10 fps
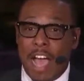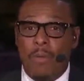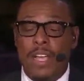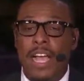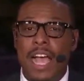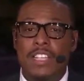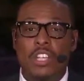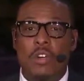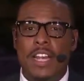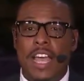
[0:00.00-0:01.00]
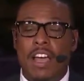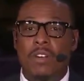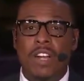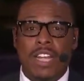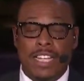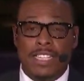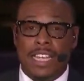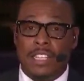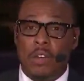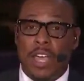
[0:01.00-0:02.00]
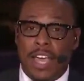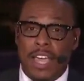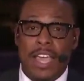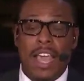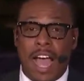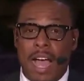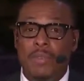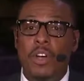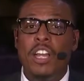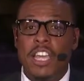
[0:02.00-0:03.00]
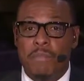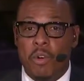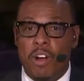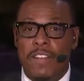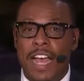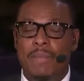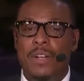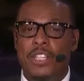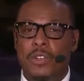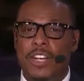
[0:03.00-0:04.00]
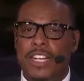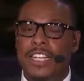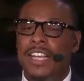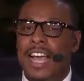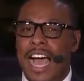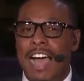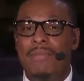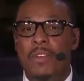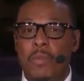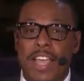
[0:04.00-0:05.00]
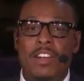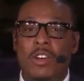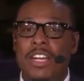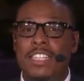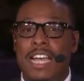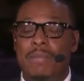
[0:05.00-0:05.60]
now when guys go down, he says, okay, I'm going to get more of an opportunity. I've been waiting on this